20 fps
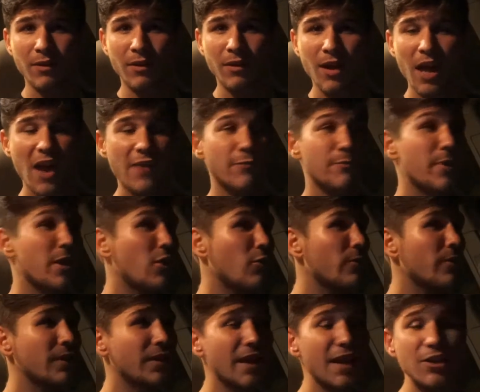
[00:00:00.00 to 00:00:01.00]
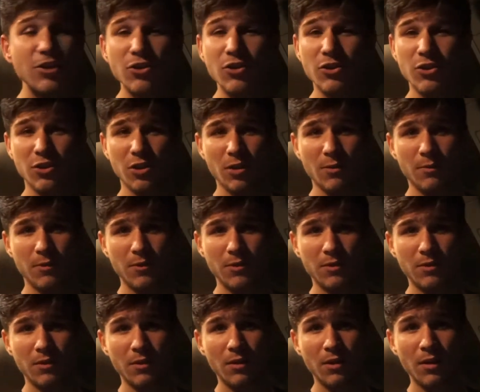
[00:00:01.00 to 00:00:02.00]
have better relationships.
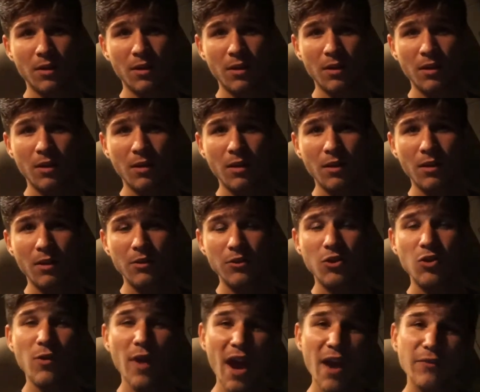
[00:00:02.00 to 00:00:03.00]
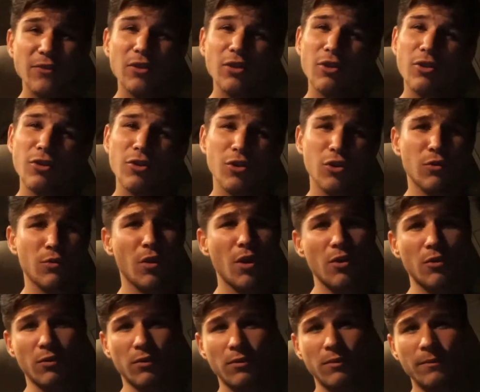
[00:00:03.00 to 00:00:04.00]
So you have to learn to grow.
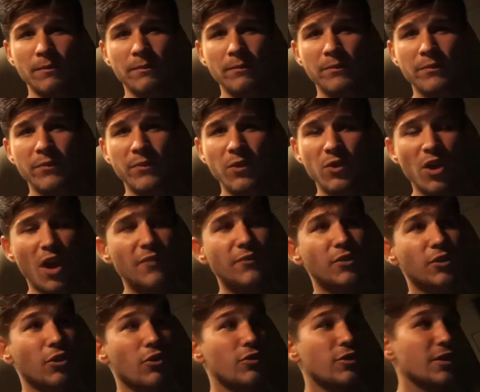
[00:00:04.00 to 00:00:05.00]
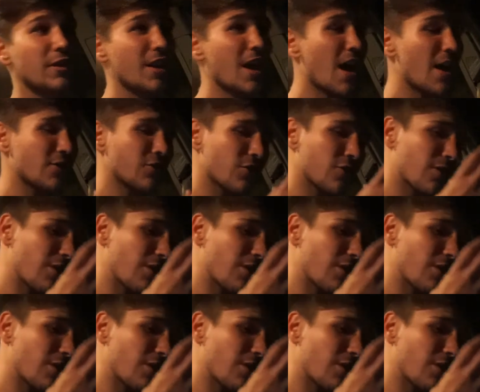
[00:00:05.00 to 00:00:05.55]
You have to learn to not just